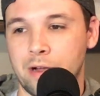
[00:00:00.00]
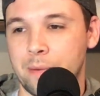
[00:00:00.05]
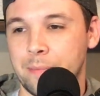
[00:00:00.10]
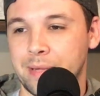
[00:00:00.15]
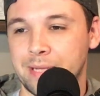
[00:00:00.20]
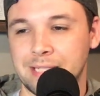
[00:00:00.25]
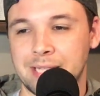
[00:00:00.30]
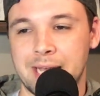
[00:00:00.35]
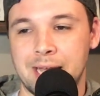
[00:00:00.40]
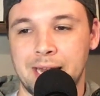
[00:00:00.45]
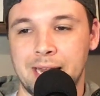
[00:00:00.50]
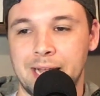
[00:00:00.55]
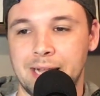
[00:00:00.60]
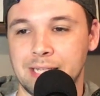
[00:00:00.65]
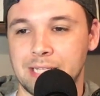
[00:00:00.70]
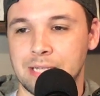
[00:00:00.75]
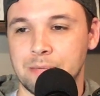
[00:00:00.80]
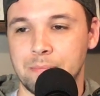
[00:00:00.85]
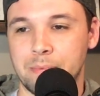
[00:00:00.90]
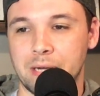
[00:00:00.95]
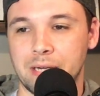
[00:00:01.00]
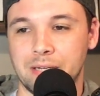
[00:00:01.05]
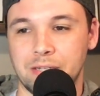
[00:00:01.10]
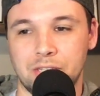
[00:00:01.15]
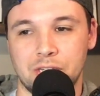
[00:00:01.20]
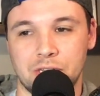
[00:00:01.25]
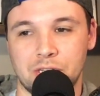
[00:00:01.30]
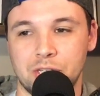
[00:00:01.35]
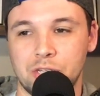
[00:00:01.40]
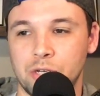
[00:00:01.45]
I mean, 10 hits, but
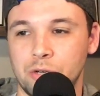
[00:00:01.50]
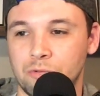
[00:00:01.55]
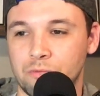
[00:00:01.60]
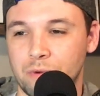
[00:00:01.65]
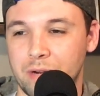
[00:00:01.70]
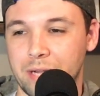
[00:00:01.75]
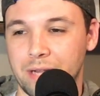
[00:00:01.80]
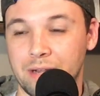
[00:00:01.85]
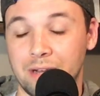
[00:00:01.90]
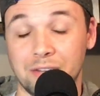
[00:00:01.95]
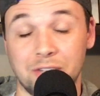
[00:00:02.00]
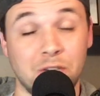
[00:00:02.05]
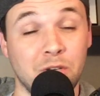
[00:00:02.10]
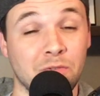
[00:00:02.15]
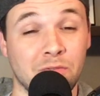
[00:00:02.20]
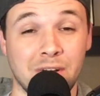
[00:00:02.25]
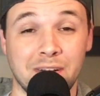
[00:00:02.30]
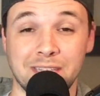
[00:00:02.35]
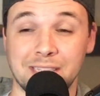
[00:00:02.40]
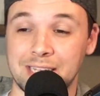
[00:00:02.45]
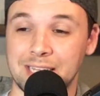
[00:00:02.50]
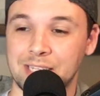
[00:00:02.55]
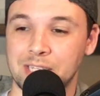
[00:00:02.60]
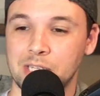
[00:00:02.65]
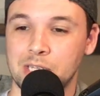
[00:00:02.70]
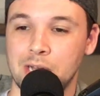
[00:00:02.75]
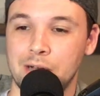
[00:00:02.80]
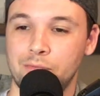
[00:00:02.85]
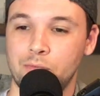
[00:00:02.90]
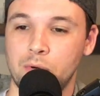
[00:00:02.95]
just two runs. That's a
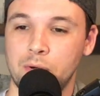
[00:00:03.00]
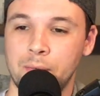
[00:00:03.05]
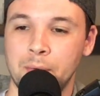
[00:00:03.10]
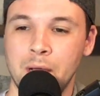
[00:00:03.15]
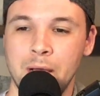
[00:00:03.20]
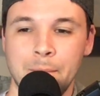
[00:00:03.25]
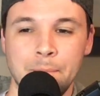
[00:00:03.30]
tough one.